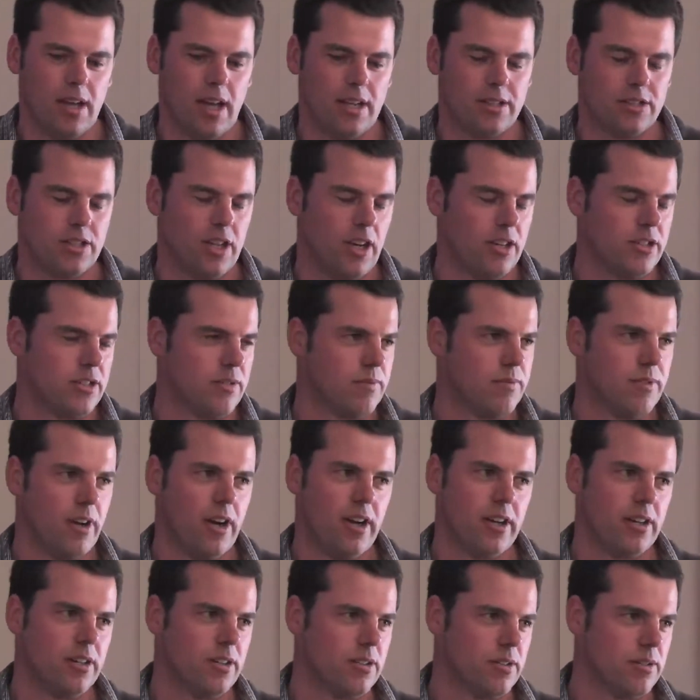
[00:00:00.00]
and show some
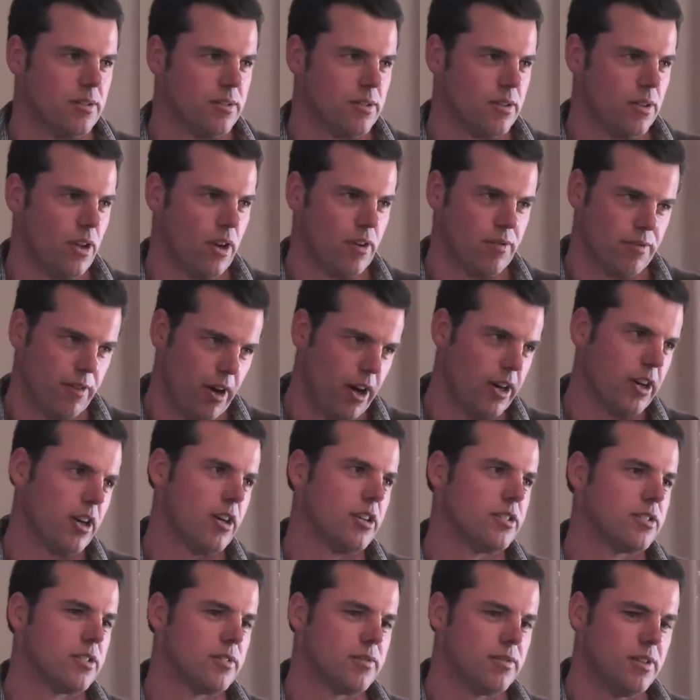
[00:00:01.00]
photos, a lot of
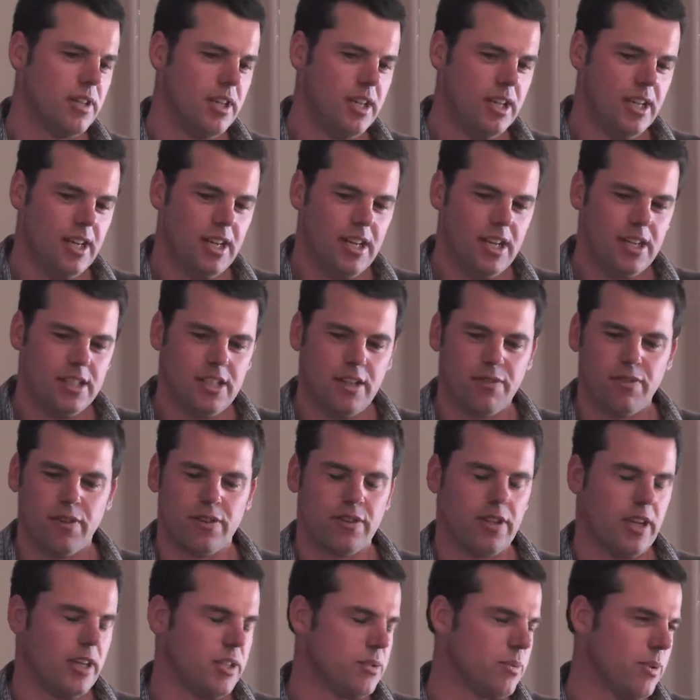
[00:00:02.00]
photos of
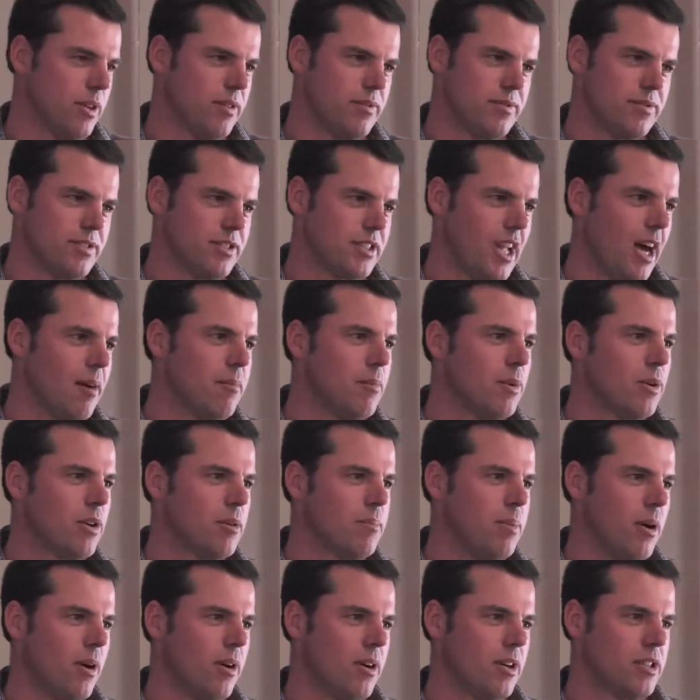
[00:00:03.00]
different things we've stumbled
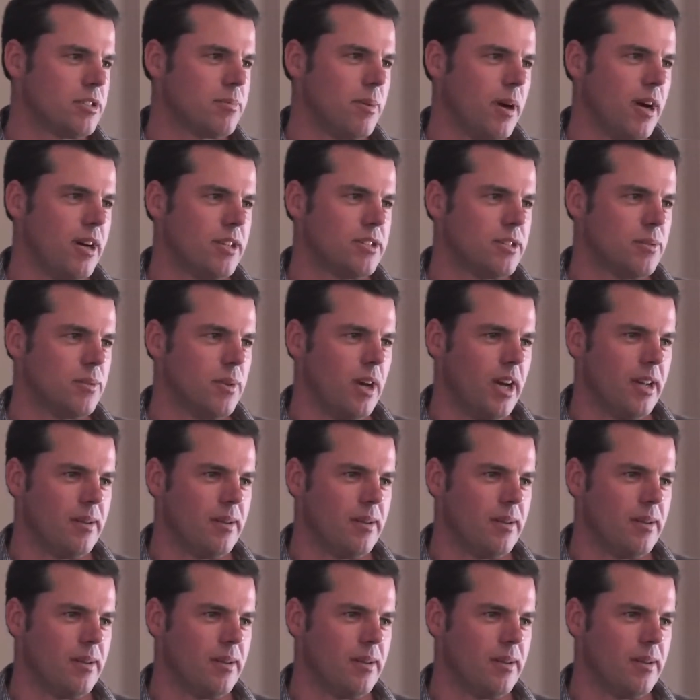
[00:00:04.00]
upon, I suppose,